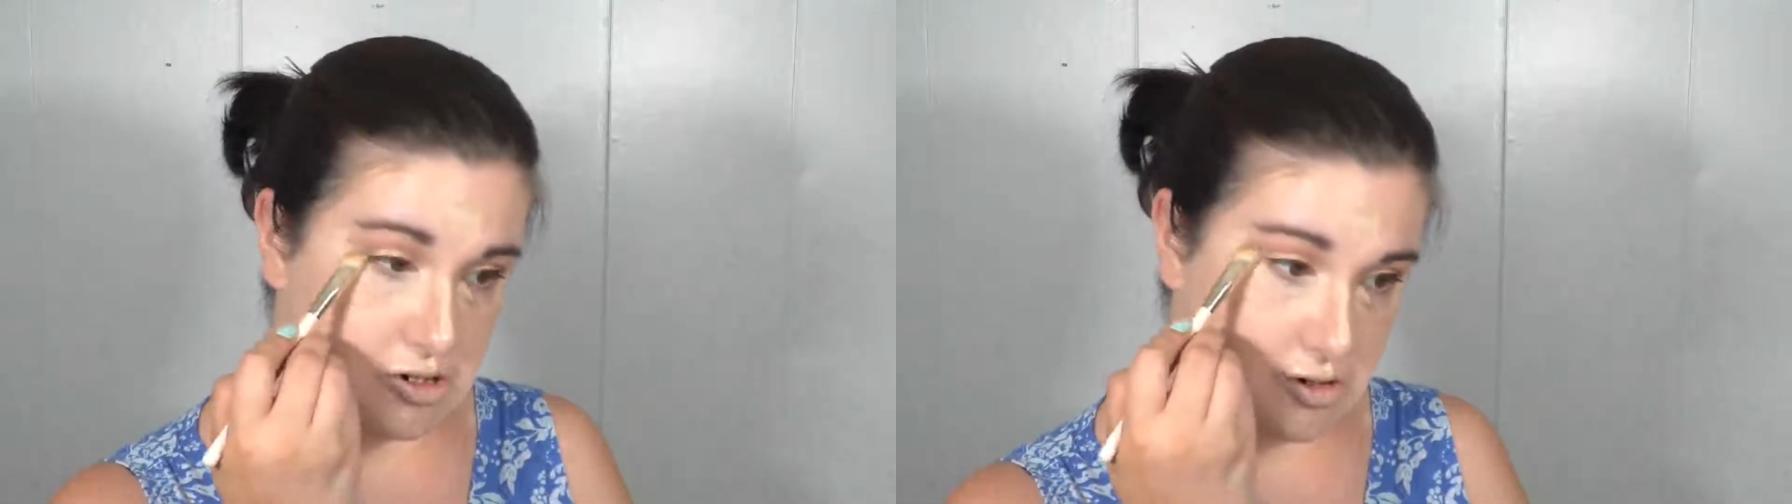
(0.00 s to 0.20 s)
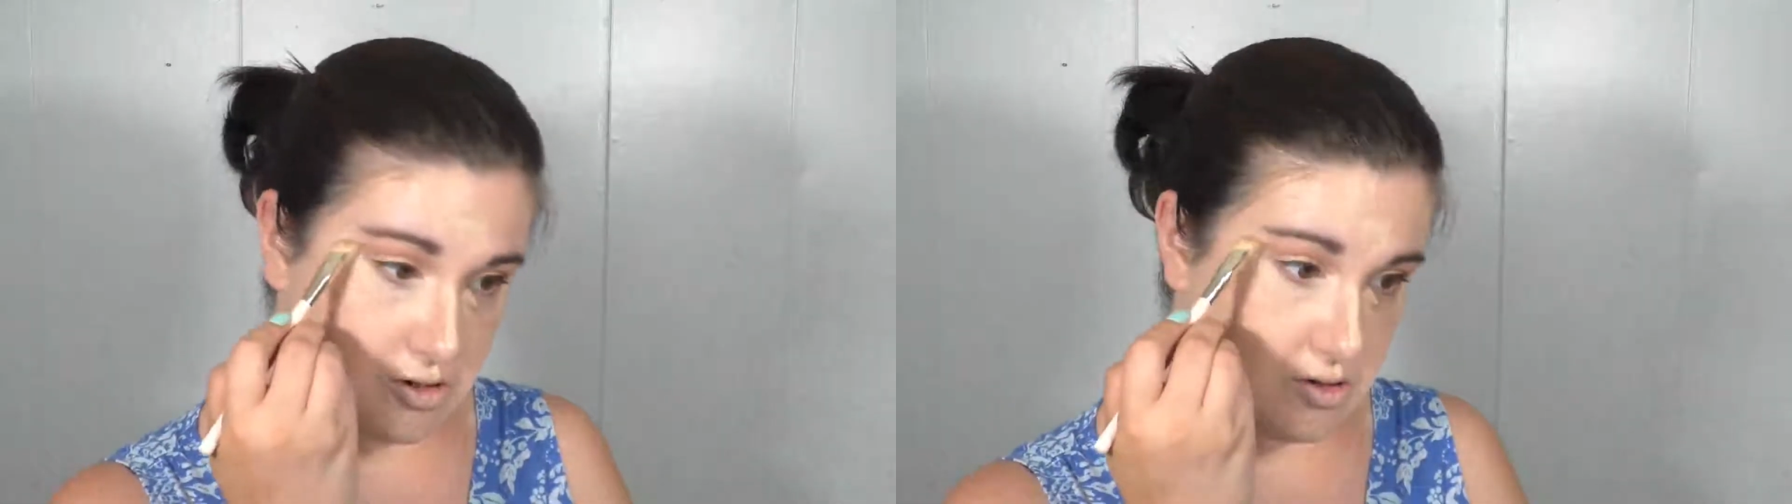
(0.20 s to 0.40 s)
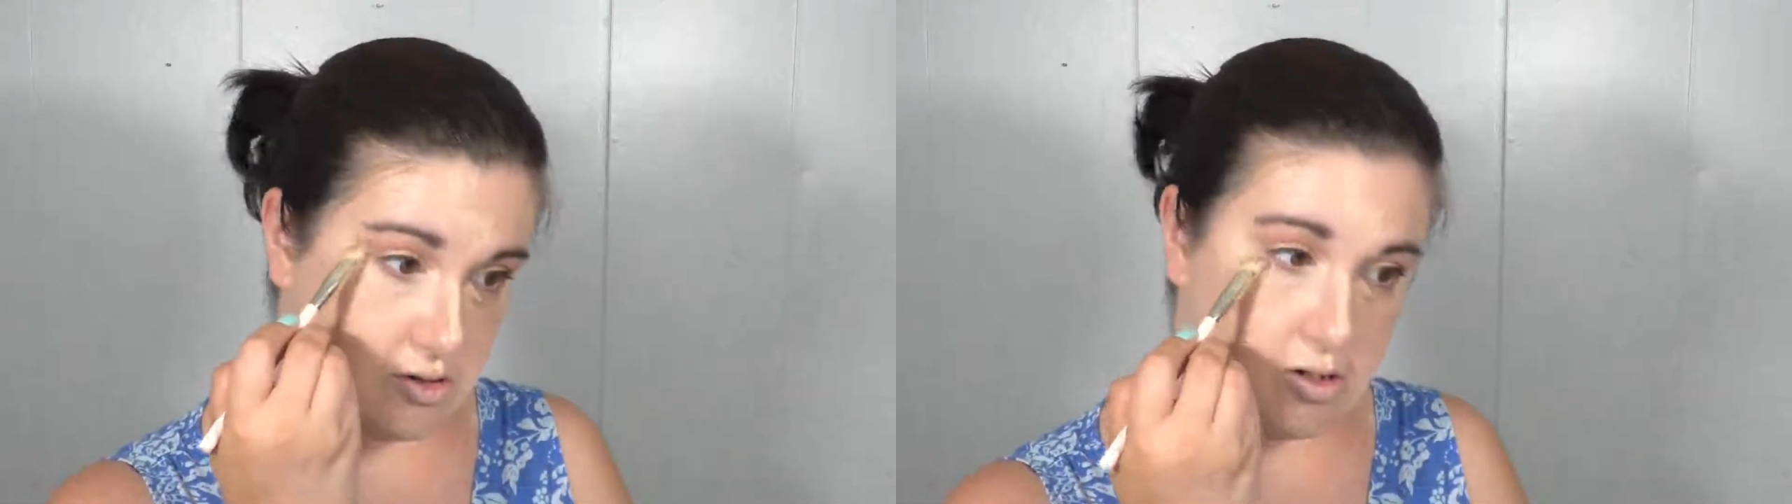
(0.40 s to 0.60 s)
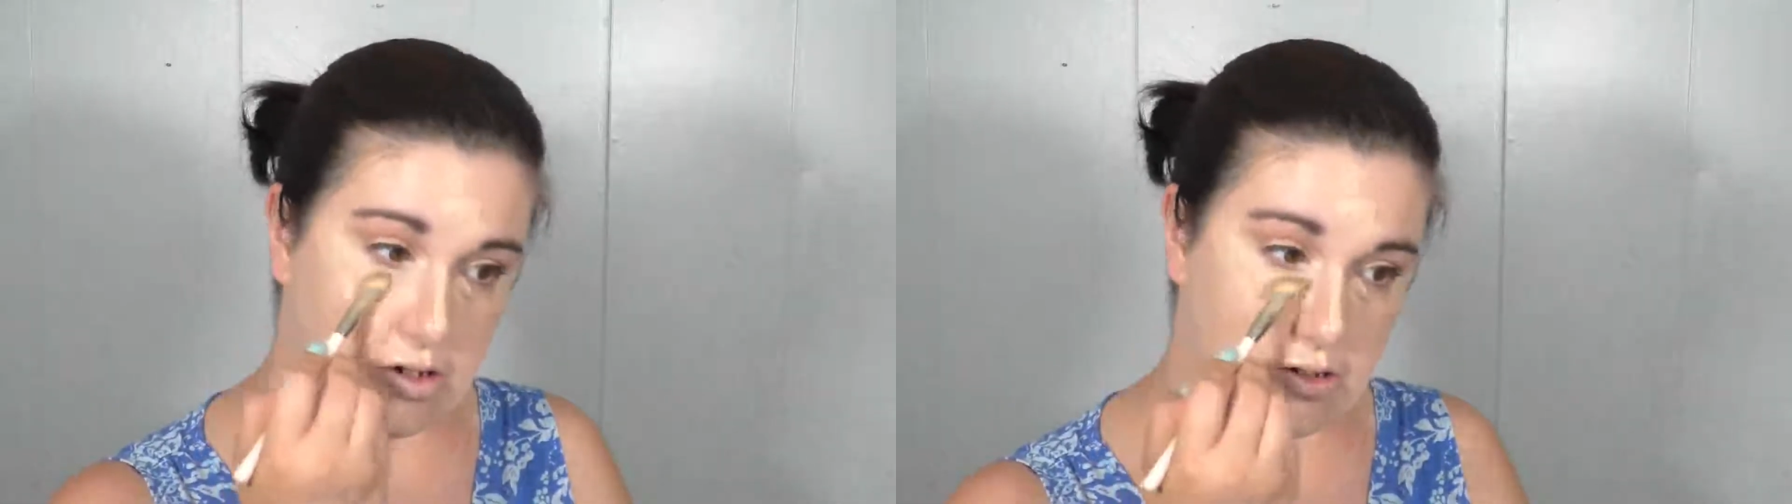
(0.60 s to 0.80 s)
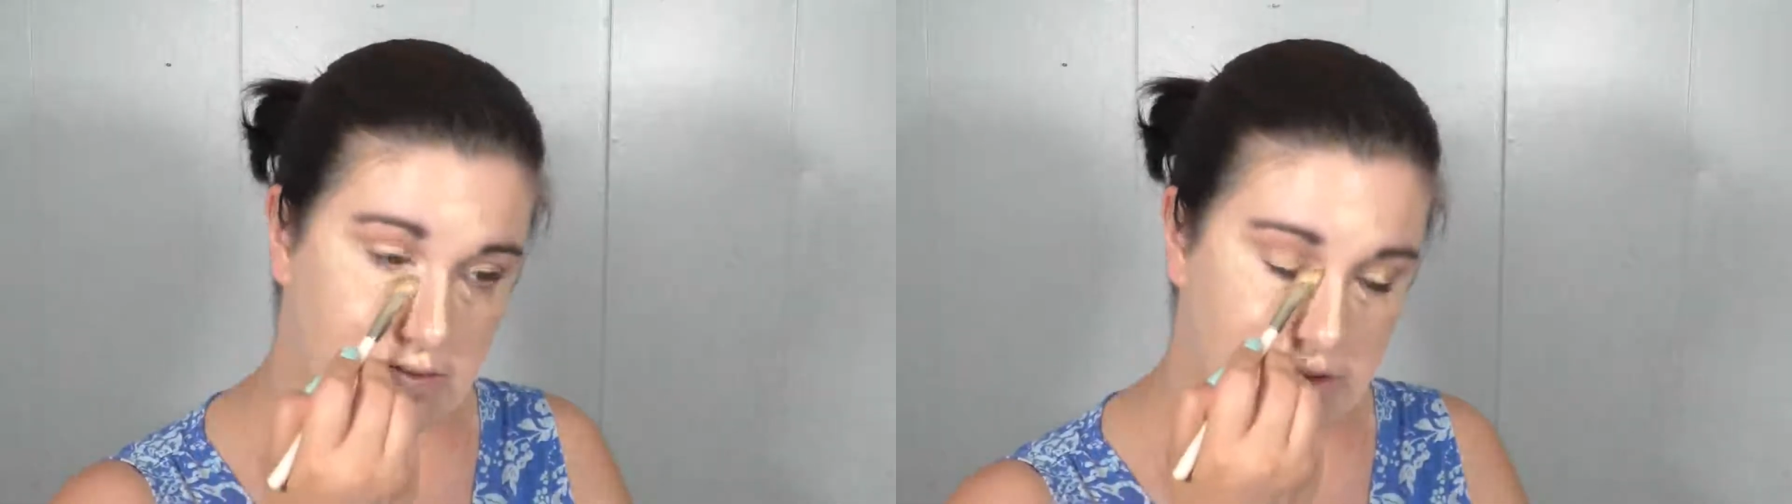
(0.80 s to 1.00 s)
or you can
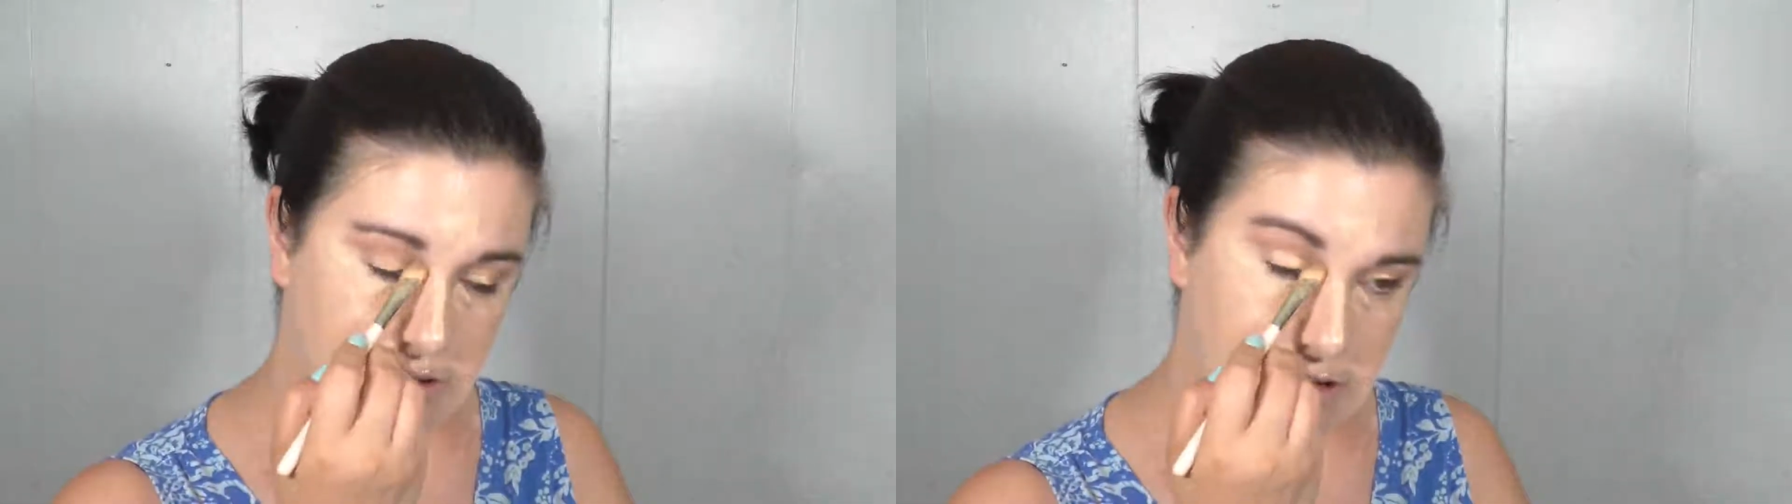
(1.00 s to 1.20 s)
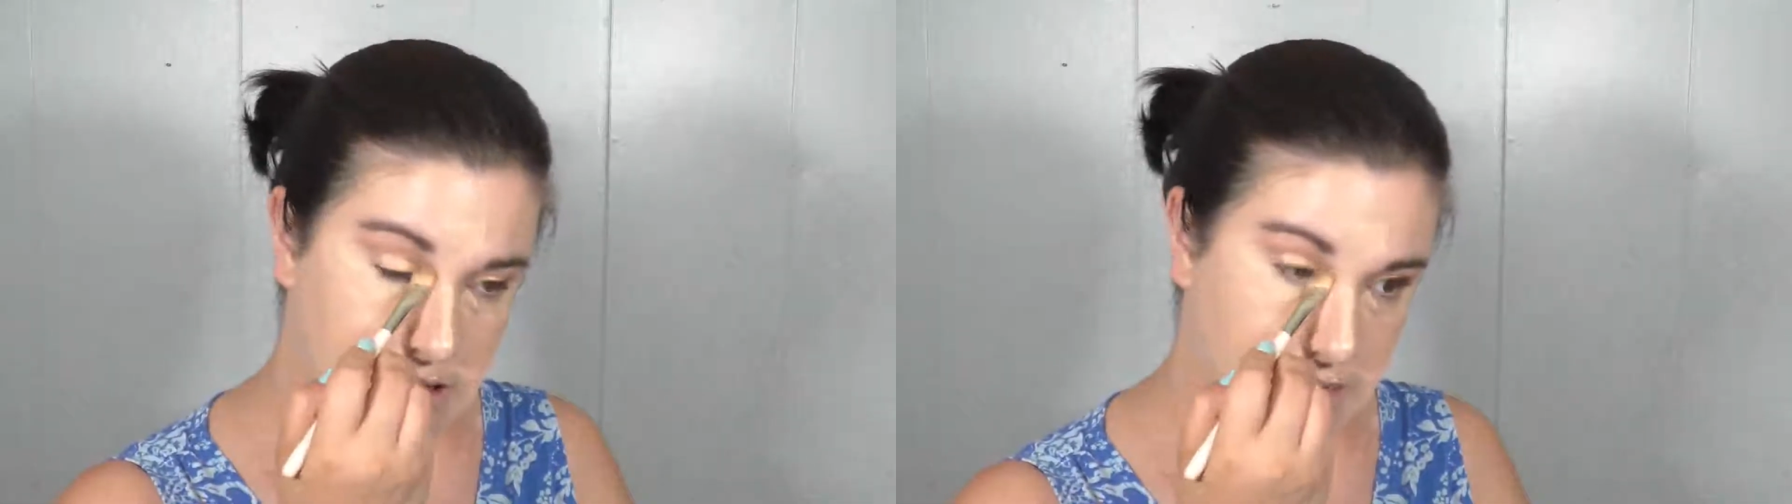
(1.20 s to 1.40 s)
even use